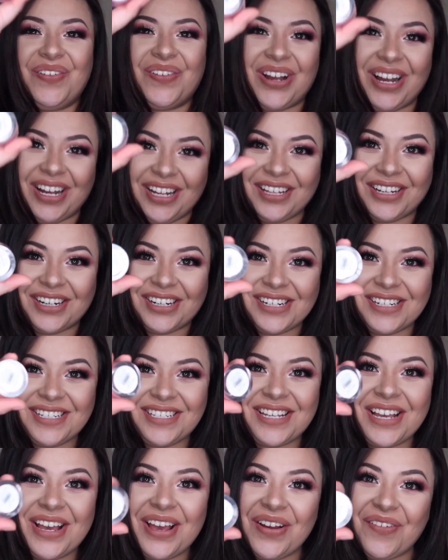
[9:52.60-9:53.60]
colors
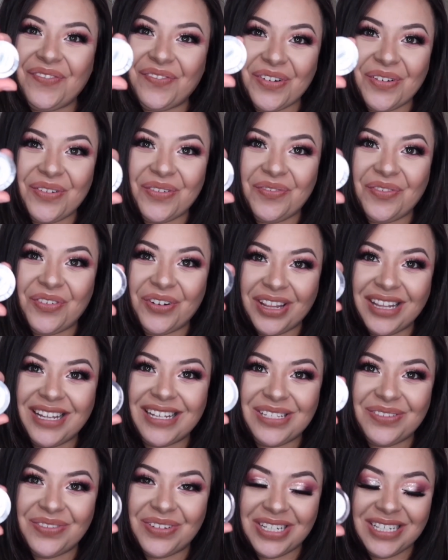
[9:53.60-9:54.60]
for, for
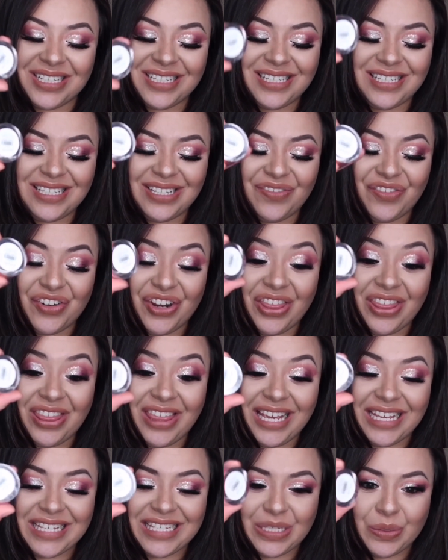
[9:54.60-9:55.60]
this ones, for
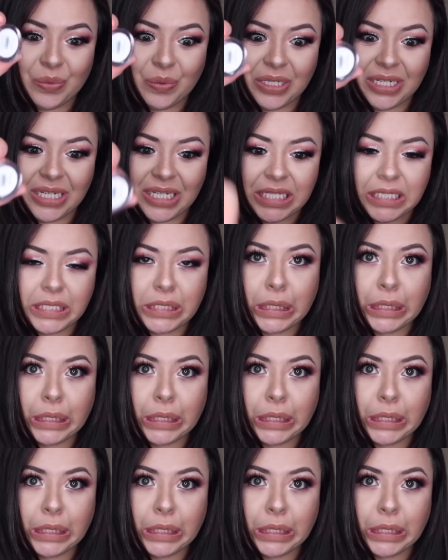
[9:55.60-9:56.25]
these ones.